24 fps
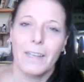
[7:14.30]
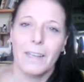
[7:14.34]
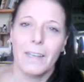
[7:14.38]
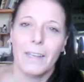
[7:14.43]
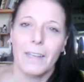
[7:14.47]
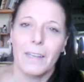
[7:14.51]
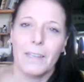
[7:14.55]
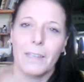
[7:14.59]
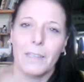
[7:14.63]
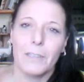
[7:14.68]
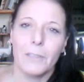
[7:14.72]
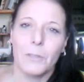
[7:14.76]

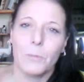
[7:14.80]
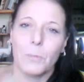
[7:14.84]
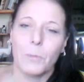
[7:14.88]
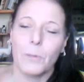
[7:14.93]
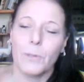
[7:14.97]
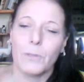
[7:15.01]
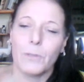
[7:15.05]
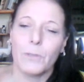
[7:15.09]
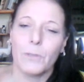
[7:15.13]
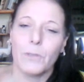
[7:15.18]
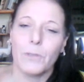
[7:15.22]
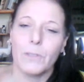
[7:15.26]
And a
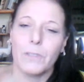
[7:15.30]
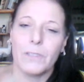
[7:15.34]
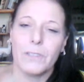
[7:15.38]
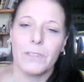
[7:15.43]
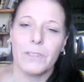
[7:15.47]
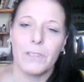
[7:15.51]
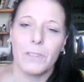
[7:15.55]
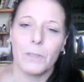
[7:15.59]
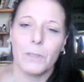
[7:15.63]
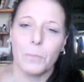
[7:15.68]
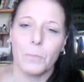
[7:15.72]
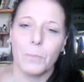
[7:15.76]

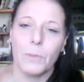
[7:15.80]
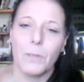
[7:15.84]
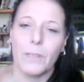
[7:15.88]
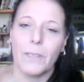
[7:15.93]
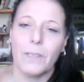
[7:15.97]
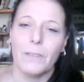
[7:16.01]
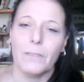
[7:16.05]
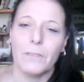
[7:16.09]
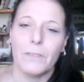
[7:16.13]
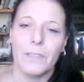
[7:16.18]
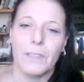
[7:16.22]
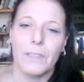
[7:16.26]
spiritualist just
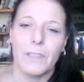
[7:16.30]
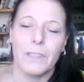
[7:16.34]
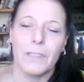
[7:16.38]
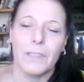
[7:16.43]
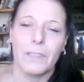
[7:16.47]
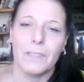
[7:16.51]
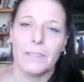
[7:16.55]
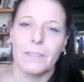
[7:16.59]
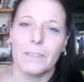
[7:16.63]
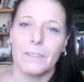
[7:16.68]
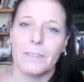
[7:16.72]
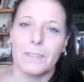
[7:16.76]
believes
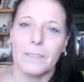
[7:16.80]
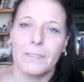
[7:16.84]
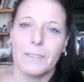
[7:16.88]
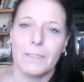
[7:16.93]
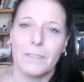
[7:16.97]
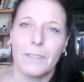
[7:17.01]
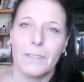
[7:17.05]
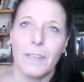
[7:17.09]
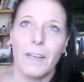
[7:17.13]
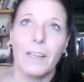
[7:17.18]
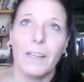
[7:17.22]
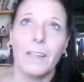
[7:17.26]
in
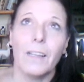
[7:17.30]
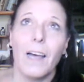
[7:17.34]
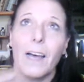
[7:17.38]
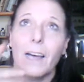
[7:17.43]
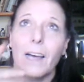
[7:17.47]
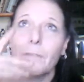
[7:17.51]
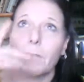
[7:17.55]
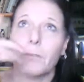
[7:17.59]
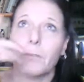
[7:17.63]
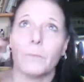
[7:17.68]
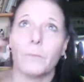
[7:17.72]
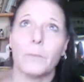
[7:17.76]
a
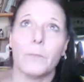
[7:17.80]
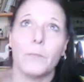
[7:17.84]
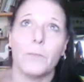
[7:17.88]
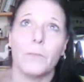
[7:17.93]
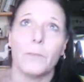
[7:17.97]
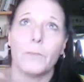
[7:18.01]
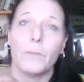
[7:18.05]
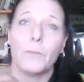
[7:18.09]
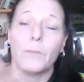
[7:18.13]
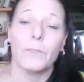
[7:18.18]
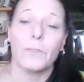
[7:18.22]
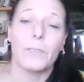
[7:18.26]
lot from the
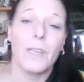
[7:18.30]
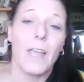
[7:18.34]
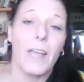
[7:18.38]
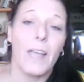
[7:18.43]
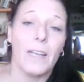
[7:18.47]
universe.